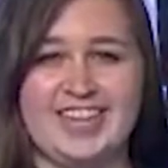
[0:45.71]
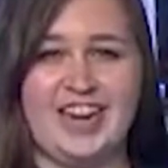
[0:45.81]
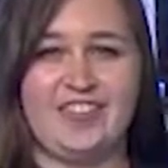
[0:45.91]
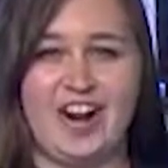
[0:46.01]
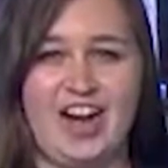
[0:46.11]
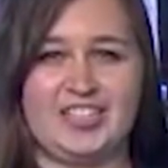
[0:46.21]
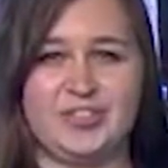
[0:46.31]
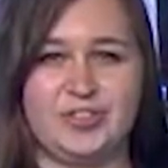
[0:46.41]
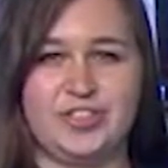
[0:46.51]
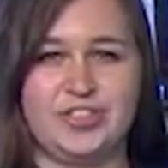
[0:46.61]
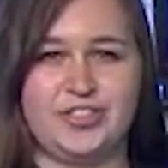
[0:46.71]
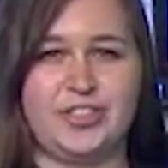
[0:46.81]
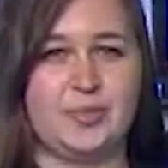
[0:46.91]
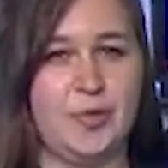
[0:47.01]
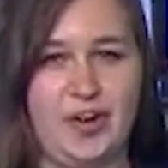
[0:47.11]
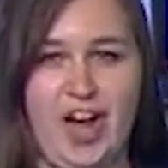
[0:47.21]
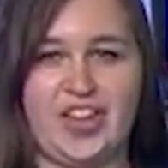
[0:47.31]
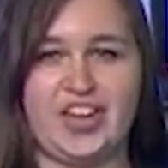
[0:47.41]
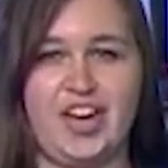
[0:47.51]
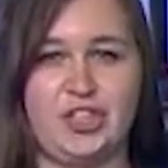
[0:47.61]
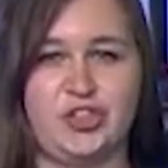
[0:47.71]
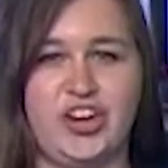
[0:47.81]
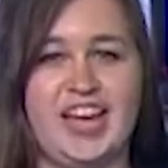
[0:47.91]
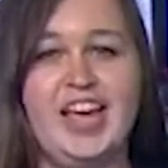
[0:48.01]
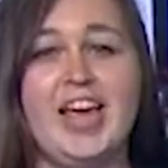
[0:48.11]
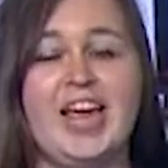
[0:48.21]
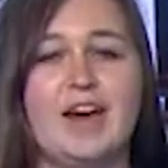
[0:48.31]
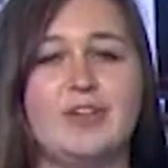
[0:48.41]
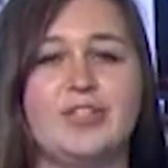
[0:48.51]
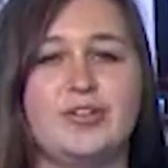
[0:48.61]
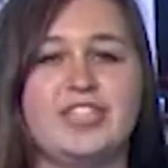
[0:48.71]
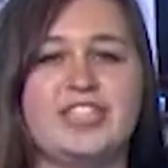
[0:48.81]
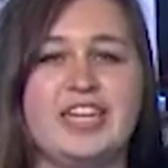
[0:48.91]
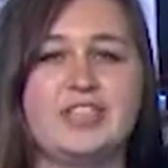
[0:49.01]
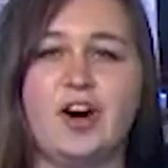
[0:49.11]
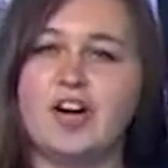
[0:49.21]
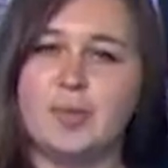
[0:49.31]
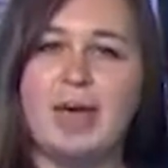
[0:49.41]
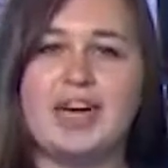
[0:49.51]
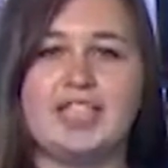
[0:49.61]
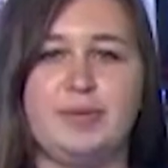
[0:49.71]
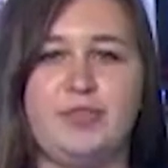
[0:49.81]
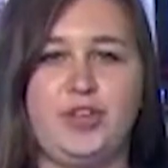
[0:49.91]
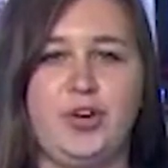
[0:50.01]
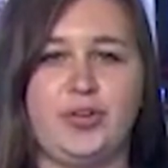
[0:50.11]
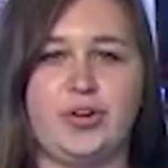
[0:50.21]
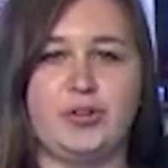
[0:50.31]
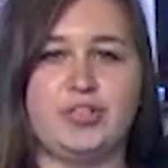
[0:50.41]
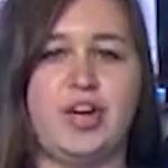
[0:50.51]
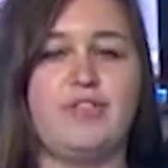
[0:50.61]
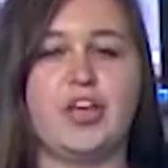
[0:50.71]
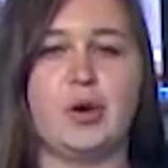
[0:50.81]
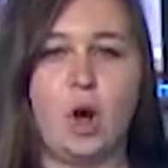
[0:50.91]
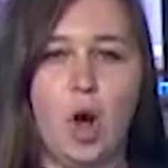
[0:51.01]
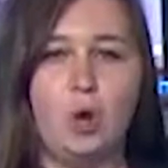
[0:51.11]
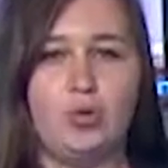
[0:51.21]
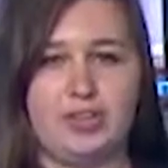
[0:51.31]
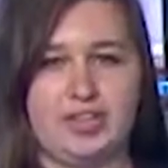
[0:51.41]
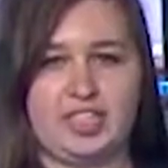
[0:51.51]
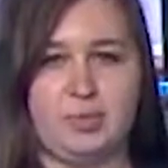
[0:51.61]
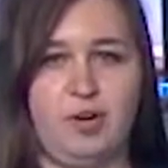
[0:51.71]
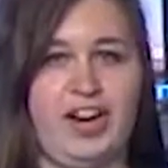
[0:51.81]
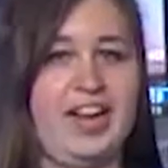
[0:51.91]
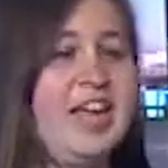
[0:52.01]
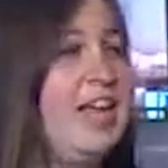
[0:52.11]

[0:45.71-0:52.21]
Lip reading: Day for high school students from around the country. Arizona State's already picked up a few recruits of their own this morning.